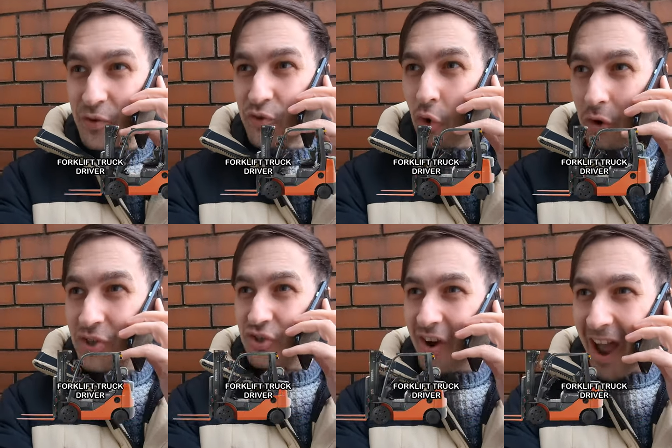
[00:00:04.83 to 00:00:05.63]
truck
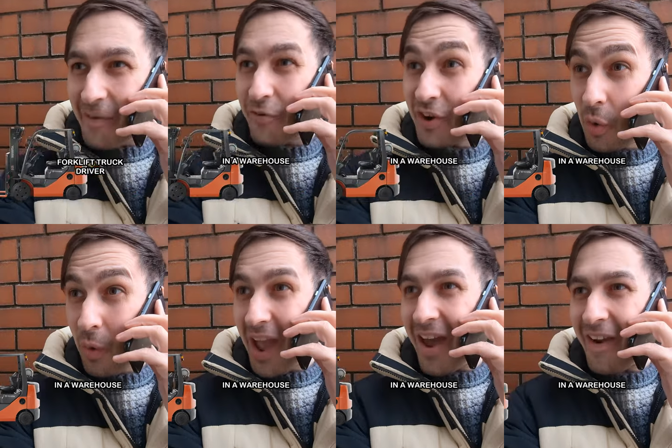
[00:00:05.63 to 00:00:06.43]
driver in a
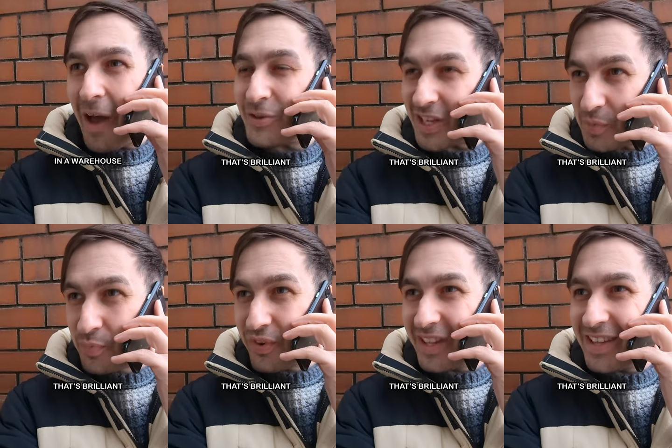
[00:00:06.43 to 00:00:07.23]
warehouse. That's
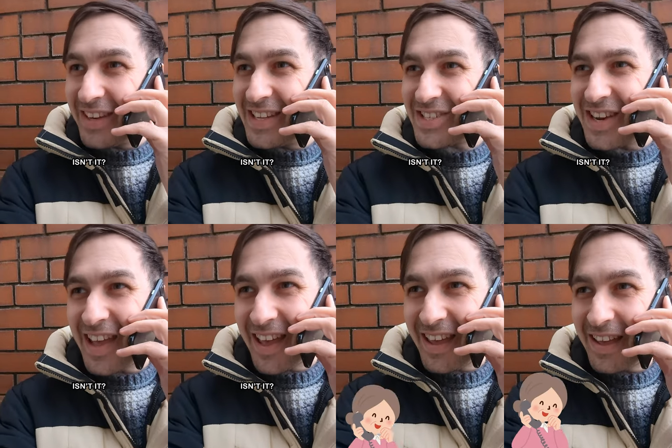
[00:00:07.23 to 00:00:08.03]
brilliant, isn't
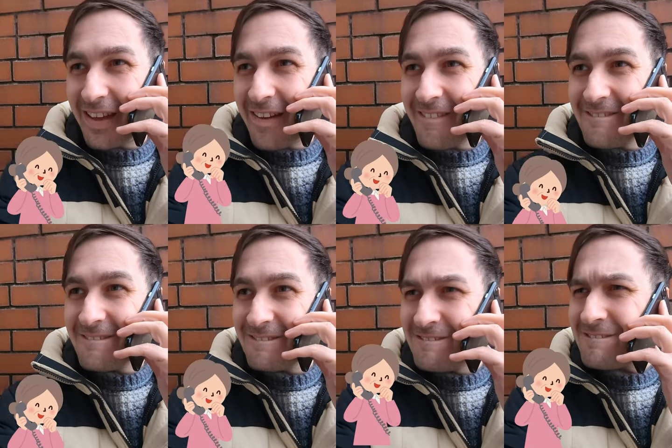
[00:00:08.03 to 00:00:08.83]
it?
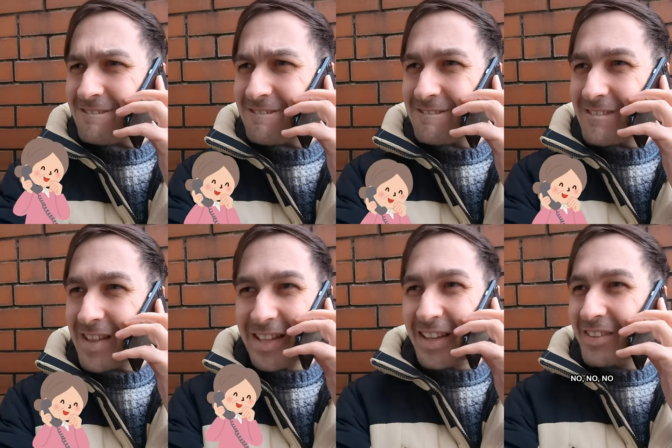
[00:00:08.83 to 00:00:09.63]
Hmm?
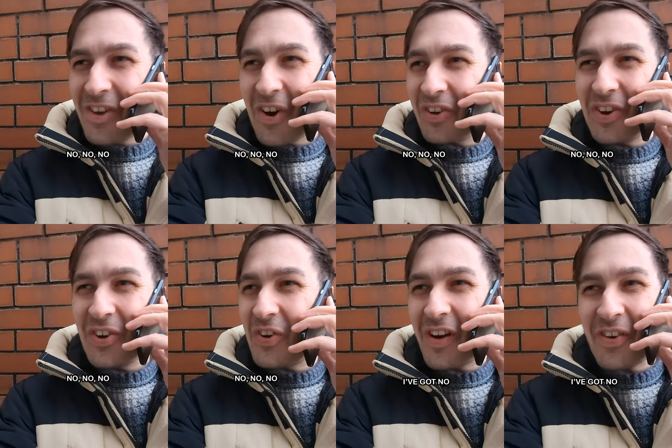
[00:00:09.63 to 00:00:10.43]
No, no,
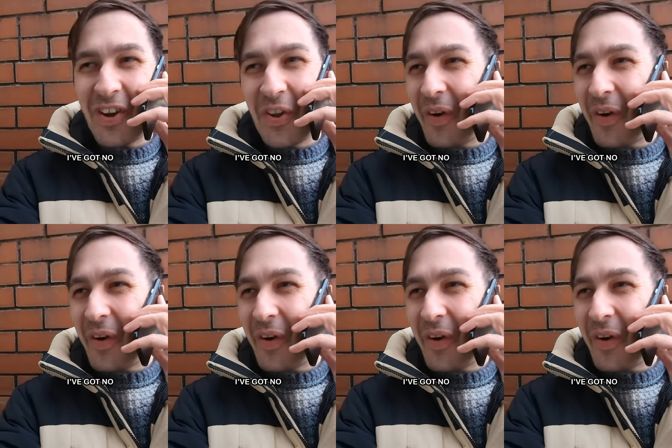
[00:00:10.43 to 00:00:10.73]
no, I've got no